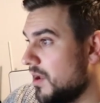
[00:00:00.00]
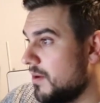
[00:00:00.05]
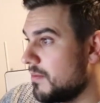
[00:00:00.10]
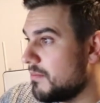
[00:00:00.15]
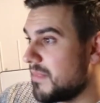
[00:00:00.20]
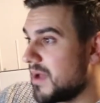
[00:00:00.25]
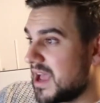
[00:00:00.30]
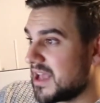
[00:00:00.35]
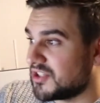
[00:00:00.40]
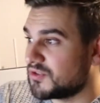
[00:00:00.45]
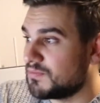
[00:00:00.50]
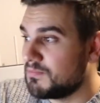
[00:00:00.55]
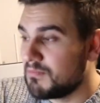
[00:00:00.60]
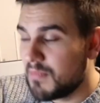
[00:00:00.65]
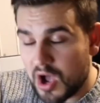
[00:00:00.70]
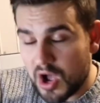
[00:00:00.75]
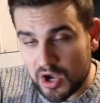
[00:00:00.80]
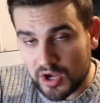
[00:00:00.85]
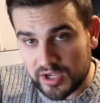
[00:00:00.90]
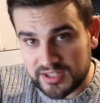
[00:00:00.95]
Mass
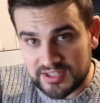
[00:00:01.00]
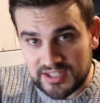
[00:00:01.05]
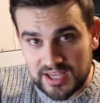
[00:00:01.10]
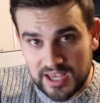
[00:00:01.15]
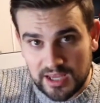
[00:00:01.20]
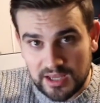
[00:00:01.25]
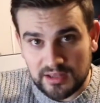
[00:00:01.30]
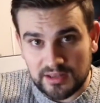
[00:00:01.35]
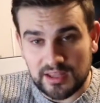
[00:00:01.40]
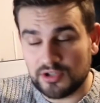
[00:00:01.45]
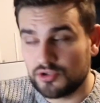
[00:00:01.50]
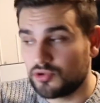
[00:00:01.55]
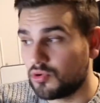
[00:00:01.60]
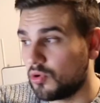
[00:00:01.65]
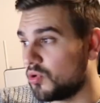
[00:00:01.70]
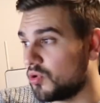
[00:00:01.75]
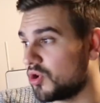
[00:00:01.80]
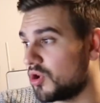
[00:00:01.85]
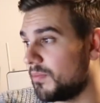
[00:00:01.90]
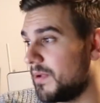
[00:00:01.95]
marketing they
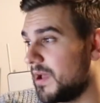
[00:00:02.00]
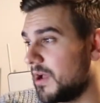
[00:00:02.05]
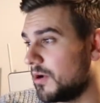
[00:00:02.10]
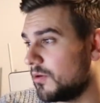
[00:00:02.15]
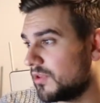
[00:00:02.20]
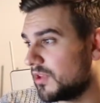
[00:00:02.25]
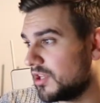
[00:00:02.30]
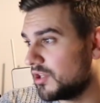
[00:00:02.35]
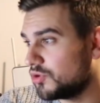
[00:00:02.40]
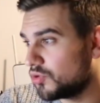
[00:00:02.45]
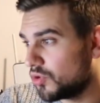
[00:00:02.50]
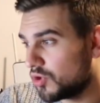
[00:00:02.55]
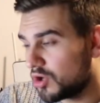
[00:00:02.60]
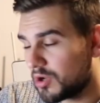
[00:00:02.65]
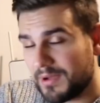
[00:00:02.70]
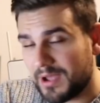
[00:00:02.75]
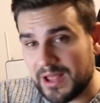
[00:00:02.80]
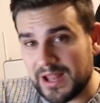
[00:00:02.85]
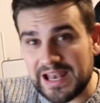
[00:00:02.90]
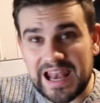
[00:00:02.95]
talk about. They talk
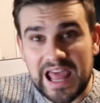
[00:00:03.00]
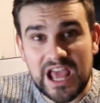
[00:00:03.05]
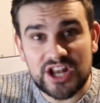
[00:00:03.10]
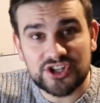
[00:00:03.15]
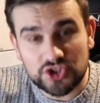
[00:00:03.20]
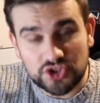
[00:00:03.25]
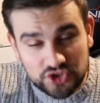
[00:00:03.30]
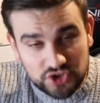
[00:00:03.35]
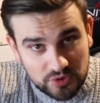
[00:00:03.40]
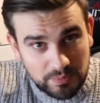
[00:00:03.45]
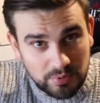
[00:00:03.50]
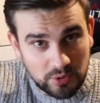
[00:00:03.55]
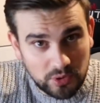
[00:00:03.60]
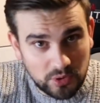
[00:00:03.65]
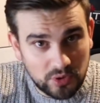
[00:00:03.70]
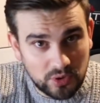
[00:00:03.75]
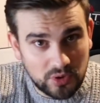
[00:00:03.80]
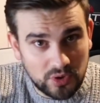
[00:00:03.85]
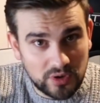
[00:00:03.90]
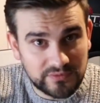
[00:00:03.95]
about ledger
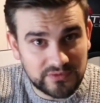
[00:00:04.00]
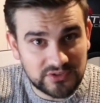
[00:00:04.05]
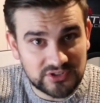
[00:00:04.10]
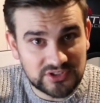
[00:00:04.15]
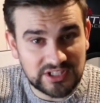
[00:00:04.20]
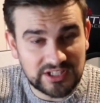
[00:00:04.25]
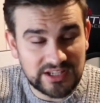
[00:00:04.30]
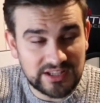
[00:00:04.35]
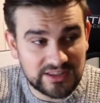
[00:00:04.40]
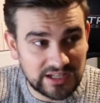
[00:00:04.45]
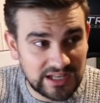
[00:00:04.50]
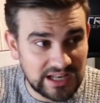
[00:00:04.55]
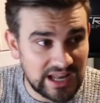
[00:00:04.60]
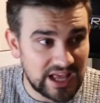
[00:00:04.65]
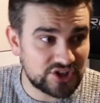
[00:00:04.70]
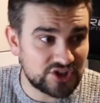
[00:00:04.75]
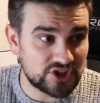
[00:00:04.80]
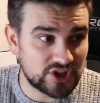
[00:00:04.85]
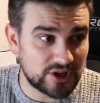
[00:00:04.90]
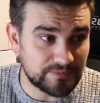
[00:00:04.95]
support, obviously the
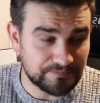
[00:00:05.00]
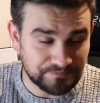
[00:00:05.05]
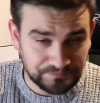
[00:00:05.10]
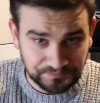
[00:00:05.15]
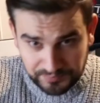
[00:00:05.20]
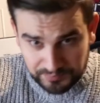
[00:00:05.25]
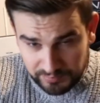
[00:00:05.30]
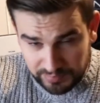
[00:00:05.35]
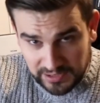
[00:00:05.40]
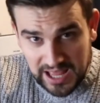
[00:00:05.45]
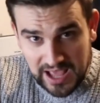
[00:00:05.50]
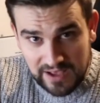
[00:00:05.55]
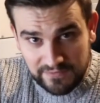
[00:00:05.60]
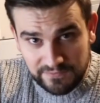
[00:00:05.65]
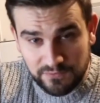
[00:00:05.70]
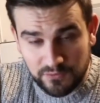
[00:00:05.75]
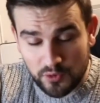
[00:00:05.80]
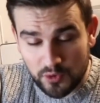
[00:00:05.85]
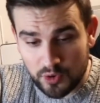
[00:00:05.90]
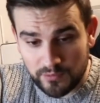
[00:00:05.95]
ledger
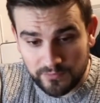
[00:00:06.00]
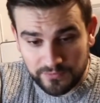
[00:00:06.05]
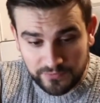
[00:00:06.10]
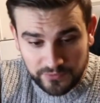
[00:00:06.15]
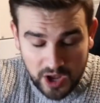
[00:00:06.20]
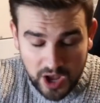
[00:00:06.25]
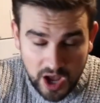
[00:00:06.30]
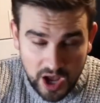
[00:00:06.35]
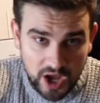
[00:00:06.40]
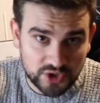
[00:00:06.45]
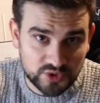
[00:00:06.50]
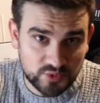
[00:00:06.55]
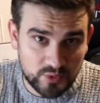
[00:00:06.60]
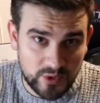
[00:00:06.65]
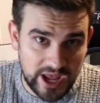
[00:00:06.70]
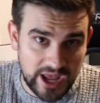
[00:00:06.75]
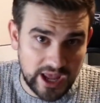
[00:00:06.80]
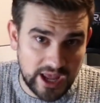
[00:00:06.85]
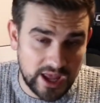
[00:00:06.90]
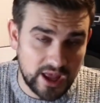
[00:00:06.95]
platform for
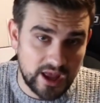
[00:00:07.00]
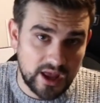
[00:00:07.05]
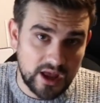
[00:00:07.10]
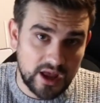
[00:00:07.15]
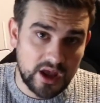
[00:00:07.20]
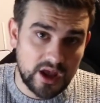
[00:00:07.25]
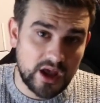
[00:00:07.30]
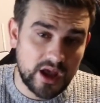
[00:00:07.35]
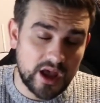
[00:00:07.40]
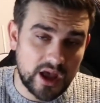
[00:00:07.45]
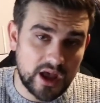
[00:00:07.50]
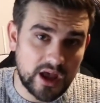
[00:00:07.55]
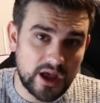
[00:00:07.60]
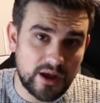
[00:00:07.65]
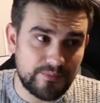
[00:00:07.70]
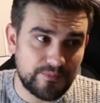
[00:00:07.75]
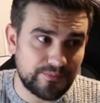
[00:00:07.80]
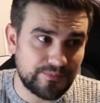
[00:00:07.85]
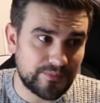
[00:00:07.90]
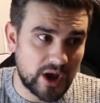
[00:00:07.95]
hardware
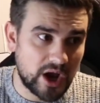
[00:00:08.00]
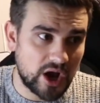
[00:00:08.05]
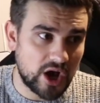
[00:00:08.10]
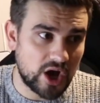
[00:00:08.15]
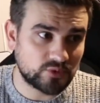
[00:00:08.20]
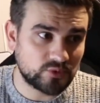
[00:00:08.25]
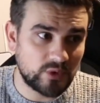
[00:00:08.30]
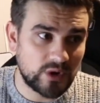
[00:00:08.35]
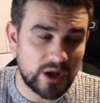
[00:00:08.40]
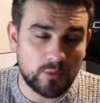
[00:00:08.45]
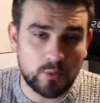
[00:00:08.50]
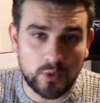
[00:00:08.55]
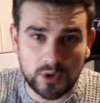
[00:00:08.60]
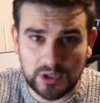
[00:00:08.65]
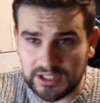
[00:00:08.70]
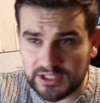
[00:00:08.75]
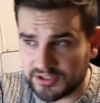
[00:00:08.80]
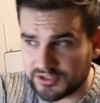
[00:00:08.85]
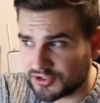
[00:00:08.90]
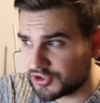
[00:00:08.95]

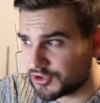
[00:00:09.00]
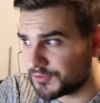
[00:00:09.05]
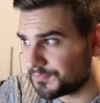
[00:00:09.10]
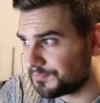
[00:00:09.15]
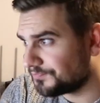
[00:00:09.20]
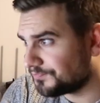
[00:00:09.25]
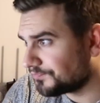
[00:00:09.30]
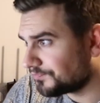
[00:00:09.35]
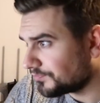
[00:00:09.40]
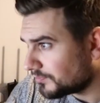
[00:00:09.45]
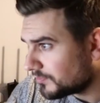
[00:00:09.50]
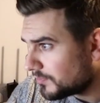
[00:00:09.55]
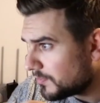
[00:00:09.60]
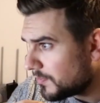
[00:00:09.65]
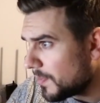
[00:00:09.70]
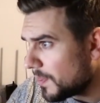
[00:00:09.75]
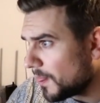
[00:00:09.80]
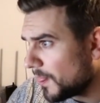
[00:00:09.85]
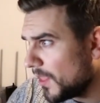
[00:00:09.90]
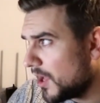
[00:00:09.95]
wallets.
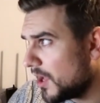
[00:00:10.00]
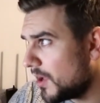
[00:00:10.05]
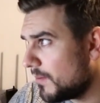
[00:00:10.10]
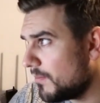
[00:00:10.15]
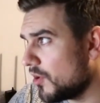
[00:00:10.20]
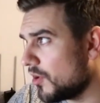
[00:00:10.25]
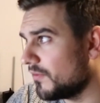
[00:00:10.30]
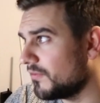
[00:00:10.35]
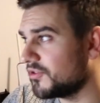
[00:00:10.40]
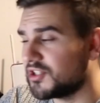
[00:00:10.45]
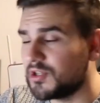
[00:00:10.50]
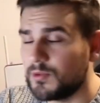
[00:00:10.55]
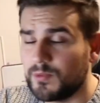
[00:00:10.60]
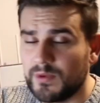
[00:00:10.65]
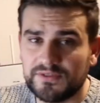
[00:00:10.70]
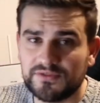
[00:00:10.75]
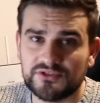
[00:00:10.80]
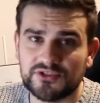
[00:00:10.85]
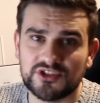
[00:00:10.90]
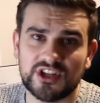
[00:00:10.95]
Obviously
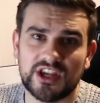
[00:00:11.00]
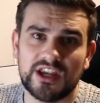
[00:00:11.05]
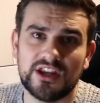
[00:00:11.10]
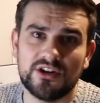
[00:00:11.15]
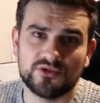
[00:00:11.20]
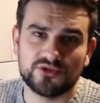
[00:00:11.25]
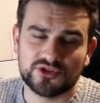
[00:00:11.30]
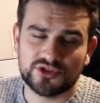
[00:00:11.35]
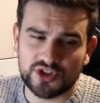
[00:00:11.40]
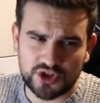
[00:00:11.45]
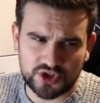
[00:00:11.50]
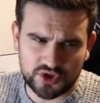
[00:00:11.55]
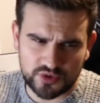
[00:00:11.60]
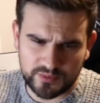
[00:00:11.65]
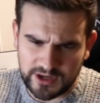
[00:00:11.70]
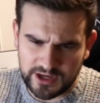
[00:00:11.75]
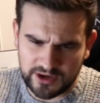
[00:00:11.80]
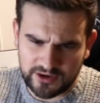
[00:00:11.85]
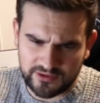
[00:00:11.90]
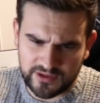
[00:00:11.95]
we've seen on social
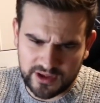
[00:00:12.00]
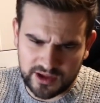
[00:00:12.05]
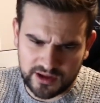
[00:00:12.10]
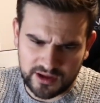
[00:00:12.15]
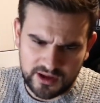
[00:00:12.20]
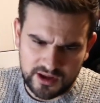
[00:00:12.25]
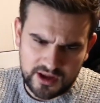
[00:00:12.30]
media that